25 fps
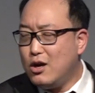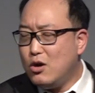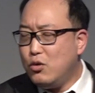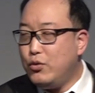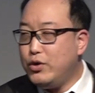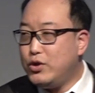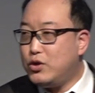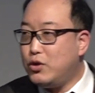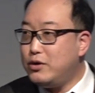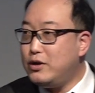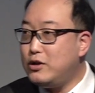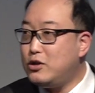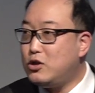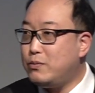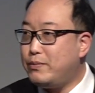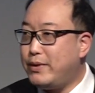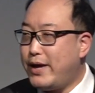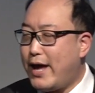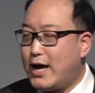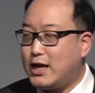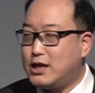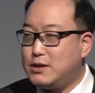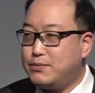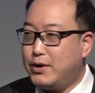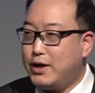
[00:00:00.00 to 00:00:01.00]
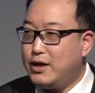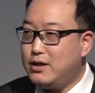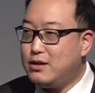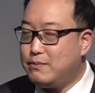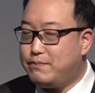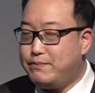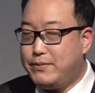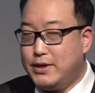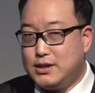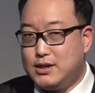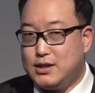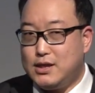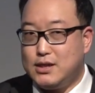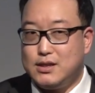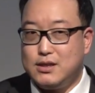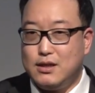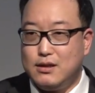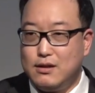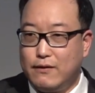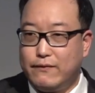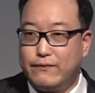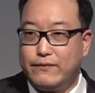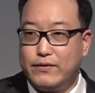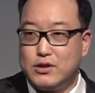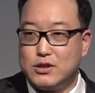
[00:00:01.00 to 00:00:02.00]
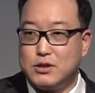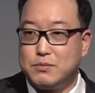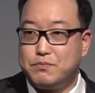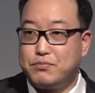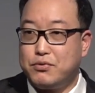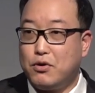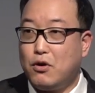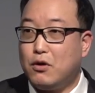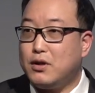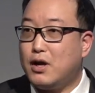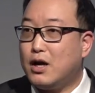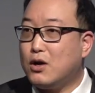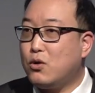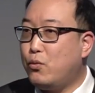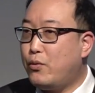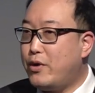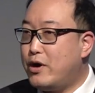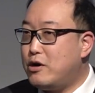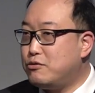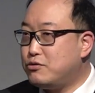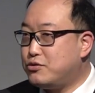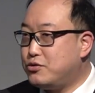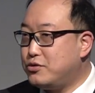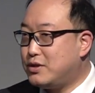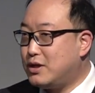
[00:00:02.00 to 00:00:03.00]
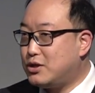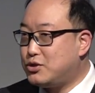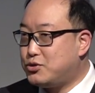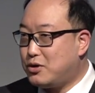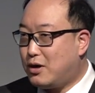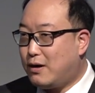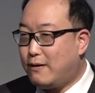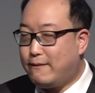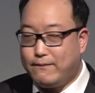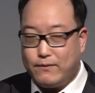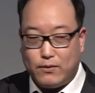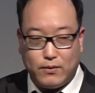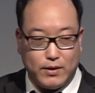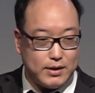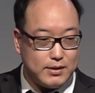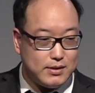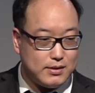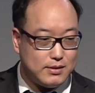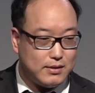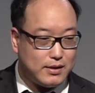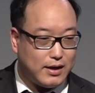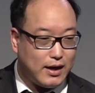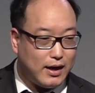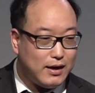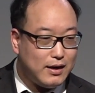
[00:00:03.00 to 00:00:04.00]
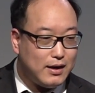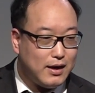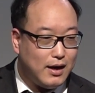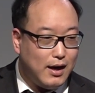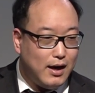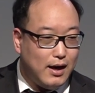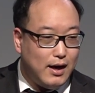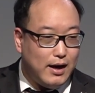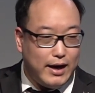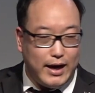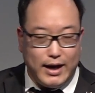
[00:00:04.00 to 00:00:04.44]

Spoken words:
Okay? We don't need to be expert in the business in the first. Product will do the job for us. Okay?